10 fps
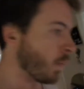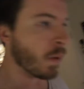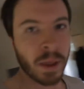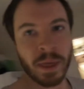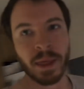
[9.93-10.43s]

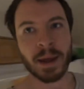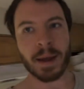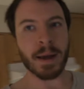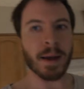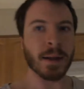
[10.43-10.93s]
One
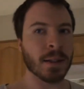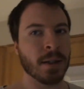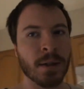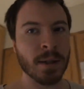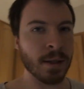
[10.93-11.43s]

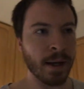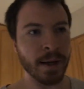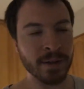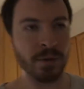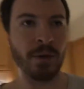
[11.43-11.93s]
that
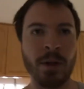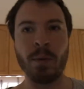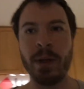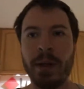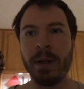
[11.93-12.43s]
I
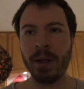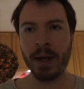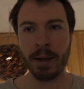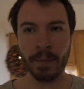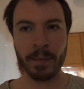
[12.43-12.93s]
struggle with a
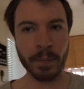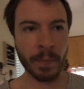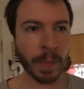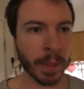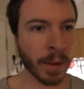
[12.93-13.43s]
lot.
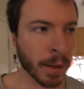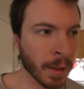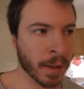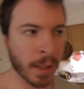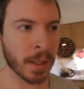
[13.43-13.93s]

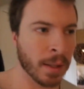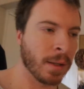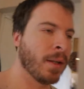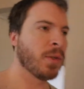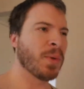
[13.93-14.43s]

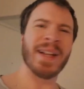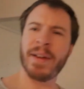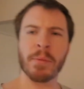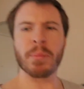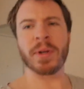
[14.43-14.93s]
So I
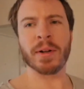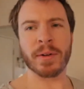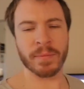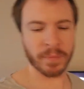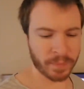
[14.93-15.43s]
haven't put out
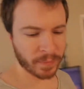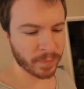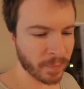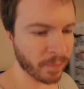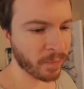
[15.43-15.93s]
a
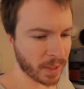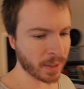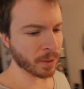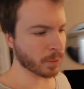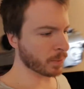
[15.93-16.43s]

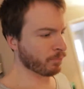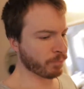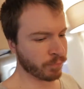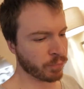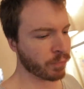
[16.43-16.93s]
video in
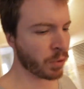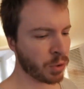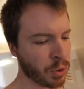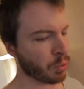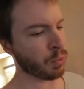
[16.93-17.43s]

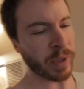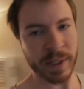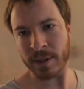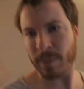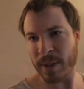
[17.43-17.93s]
2
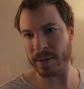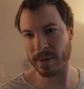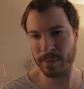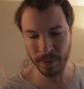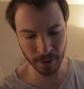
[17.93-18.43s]
weeks because
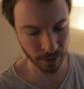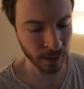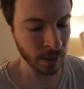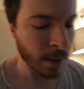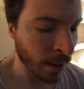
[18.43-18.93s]
I'm
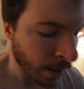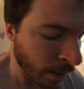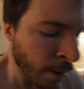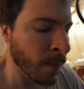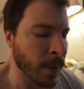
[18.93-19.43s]

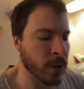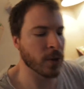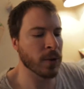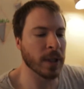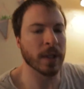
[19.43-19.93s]

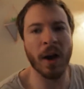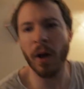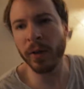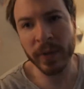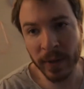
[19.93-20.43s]
shooting
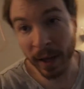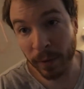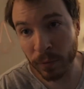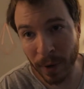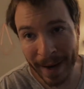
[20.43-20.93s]
all these kind
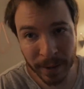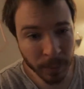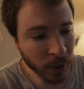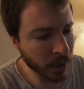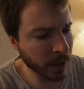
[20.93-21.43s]
of
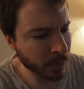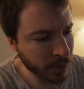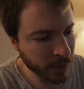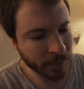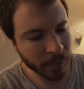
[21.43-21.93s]
random
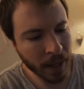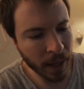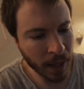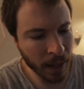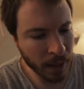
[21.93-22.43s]
clips
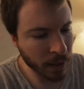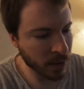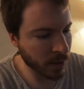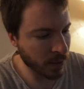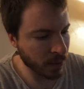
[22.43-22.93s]

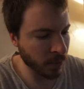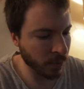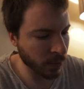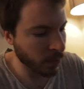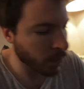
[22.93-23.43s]
and
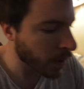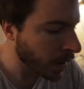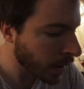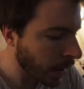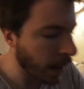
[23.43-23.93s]
don't know
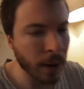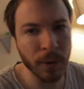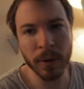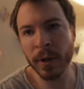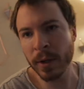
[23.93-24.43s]

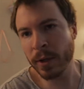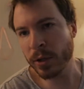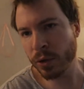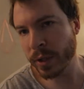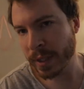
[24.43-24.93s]
how
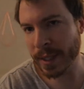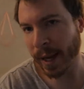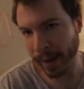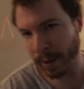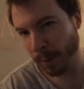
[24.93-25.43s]
to really
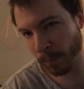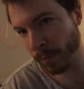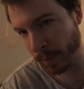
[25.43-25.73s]
tie them